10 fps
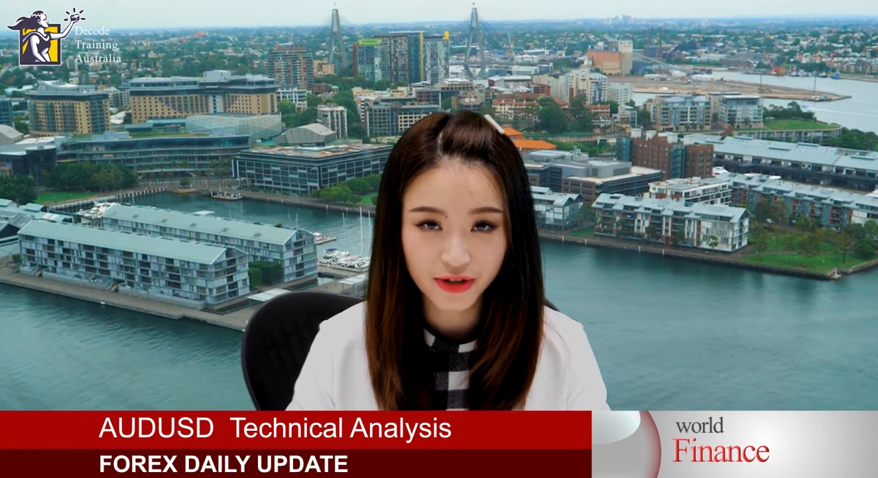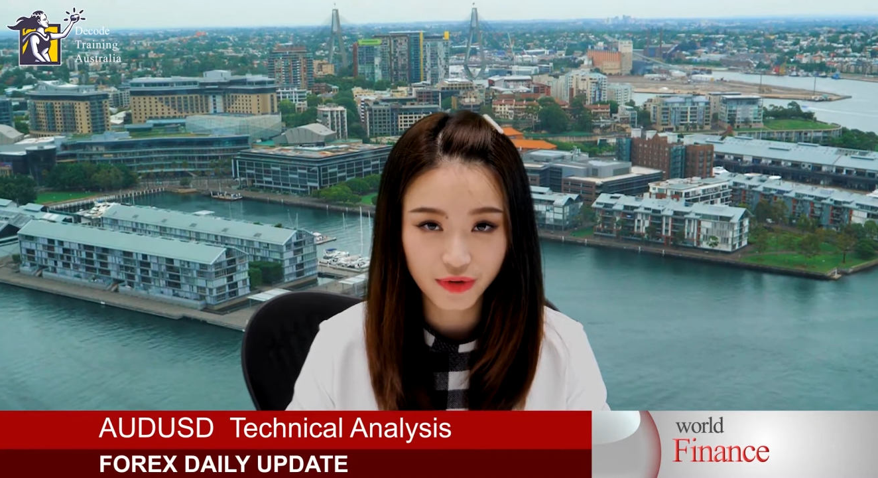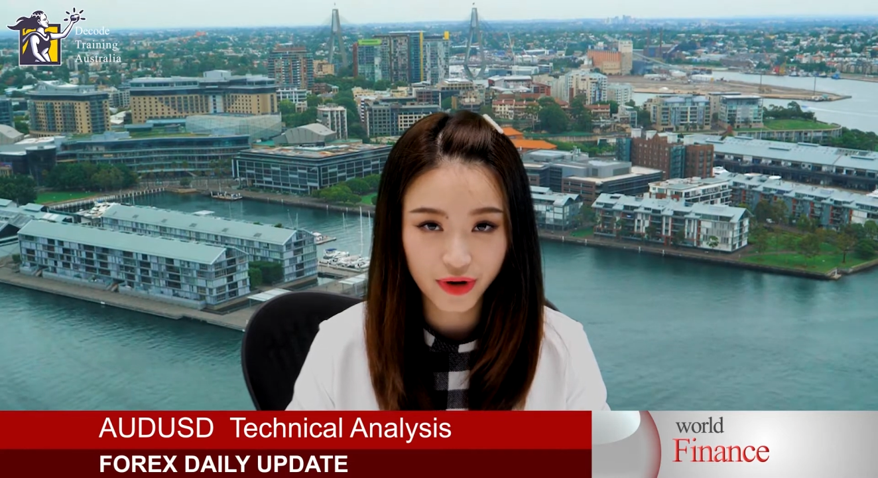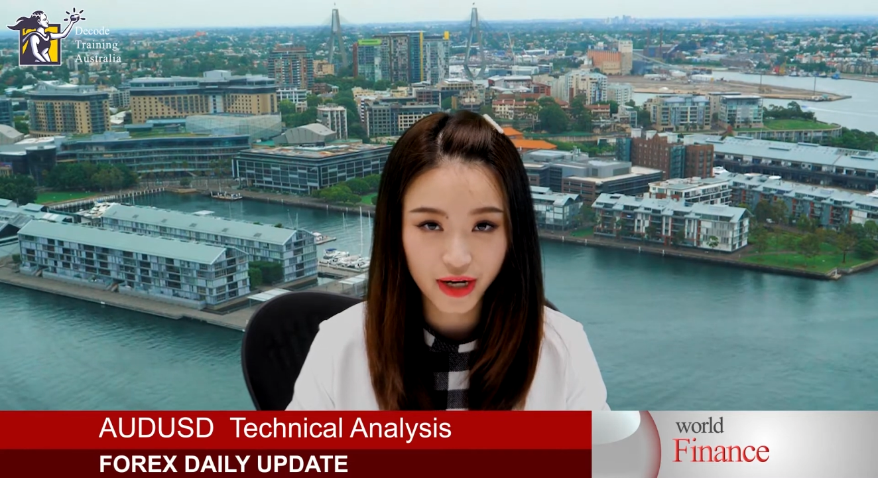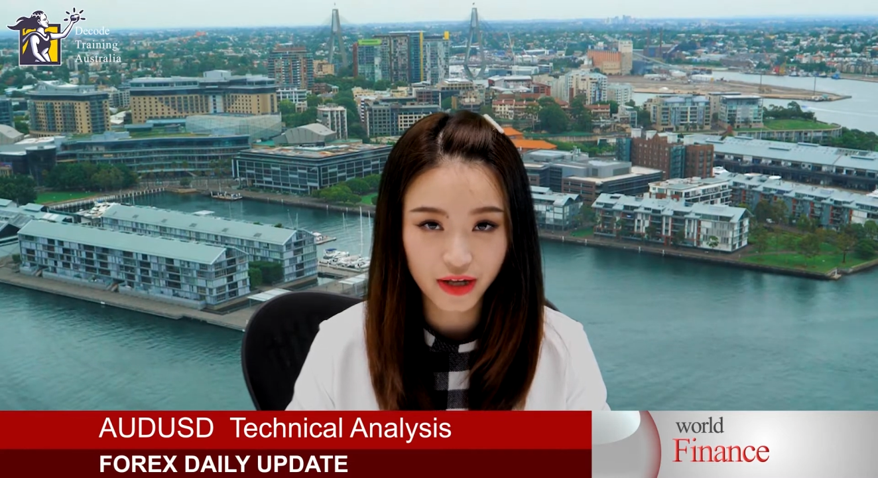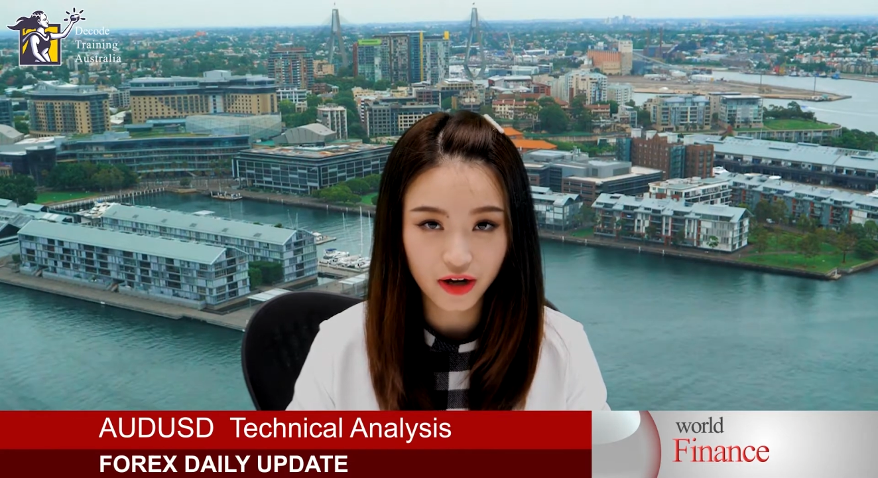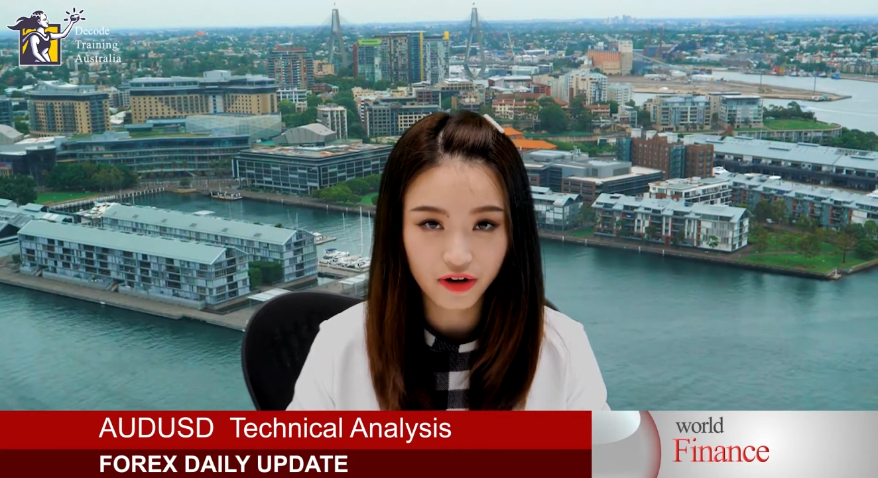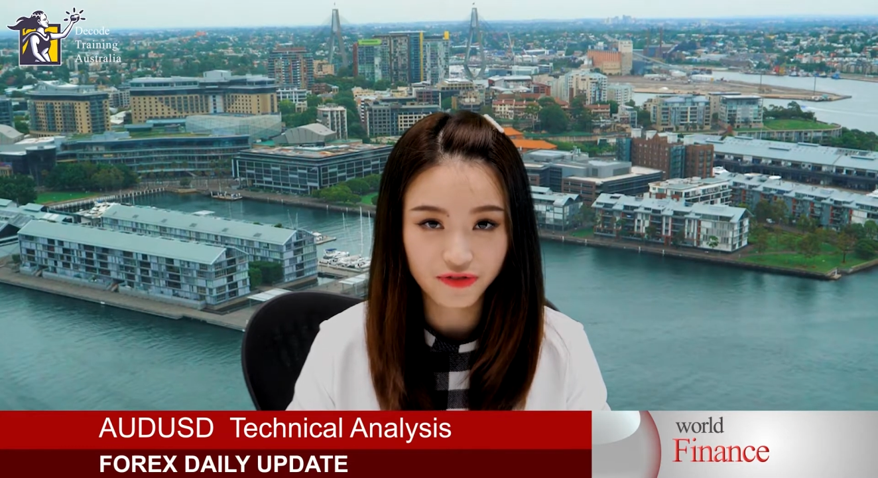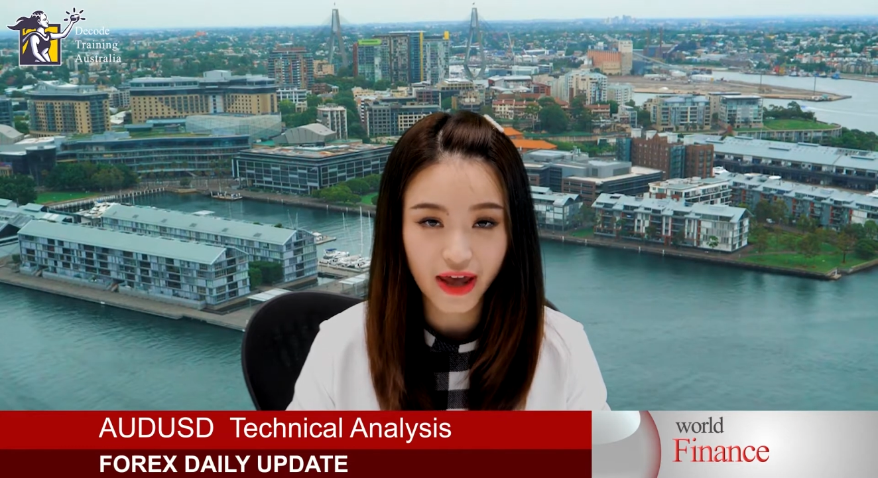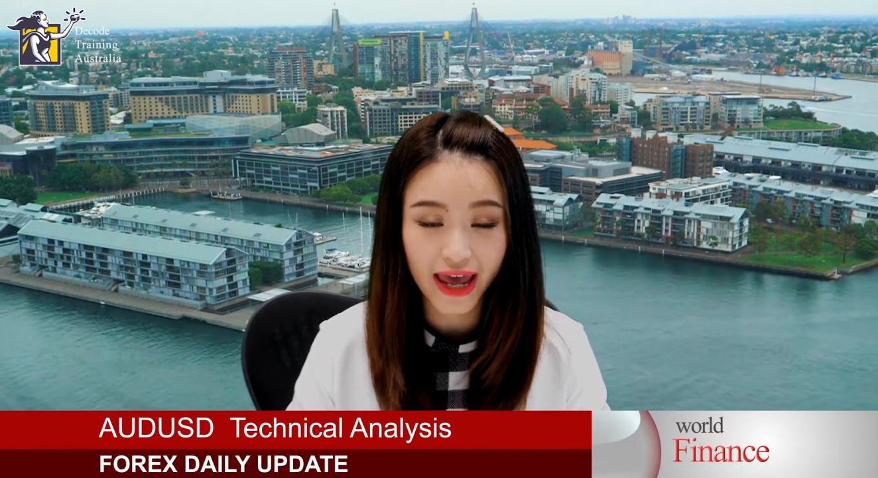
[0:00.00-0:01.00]
a reading
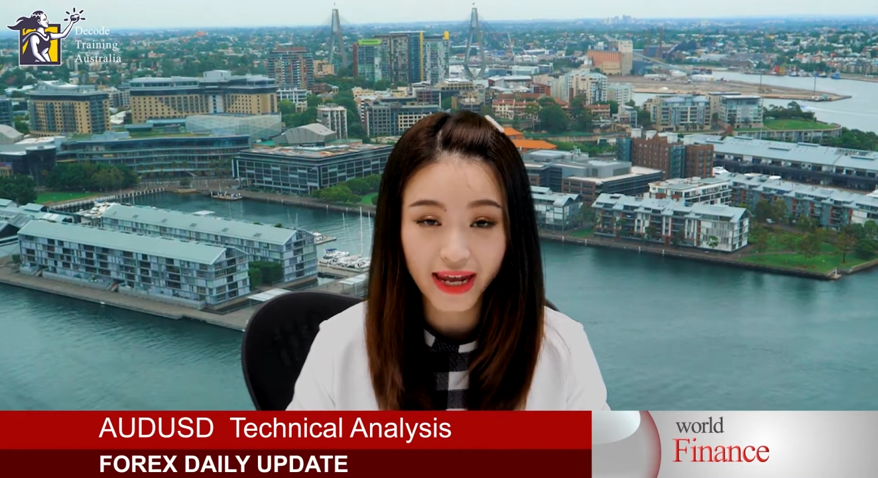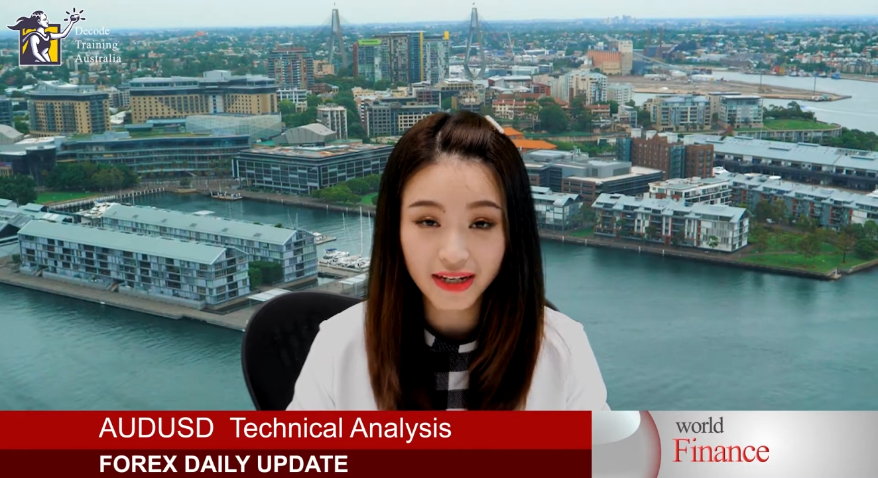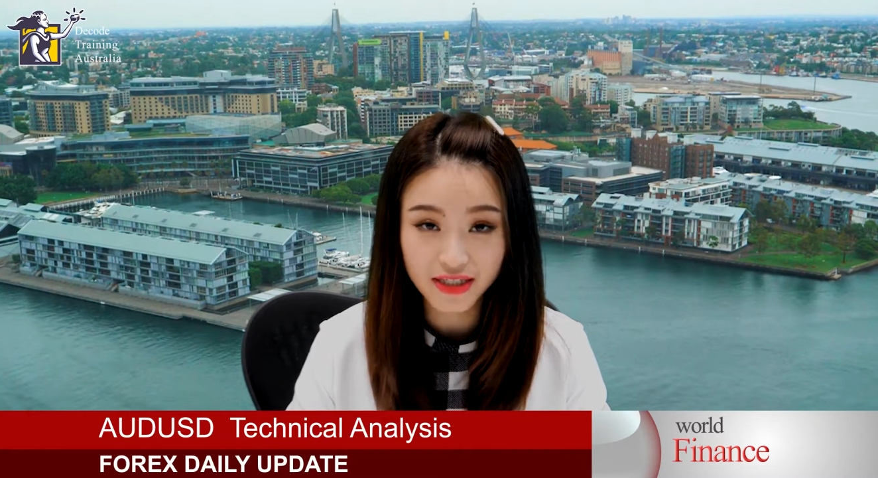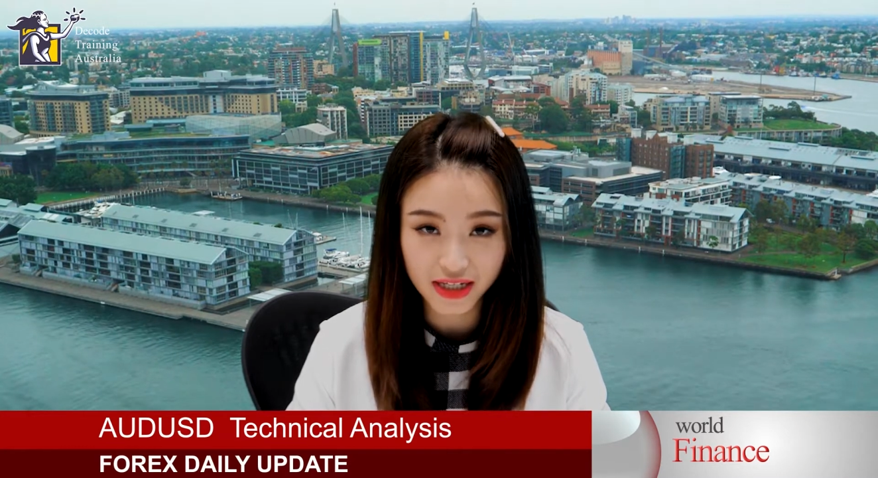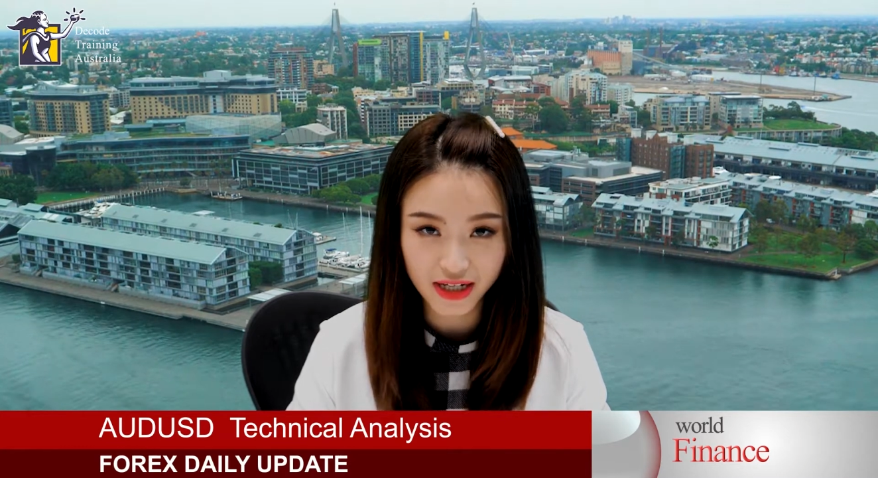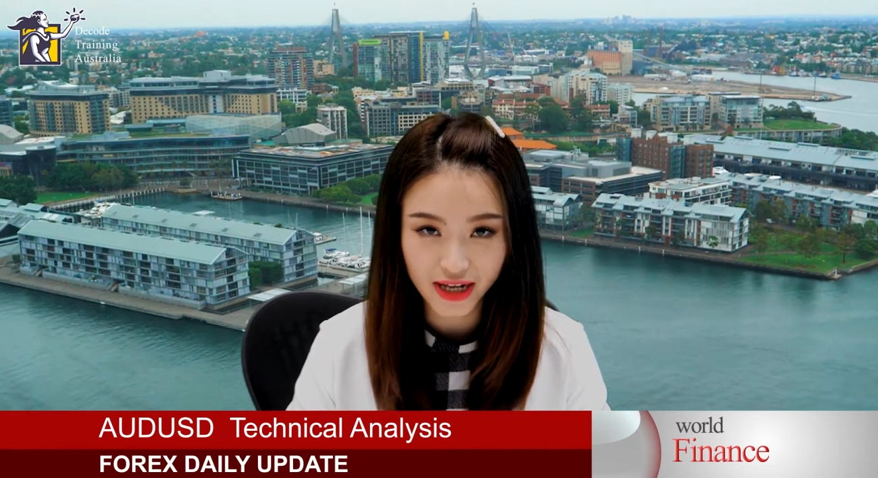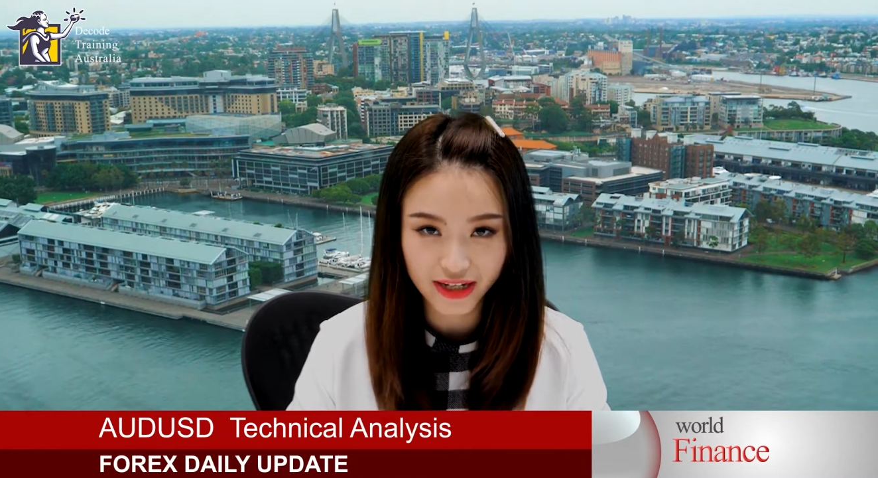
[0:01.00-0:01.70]
of 80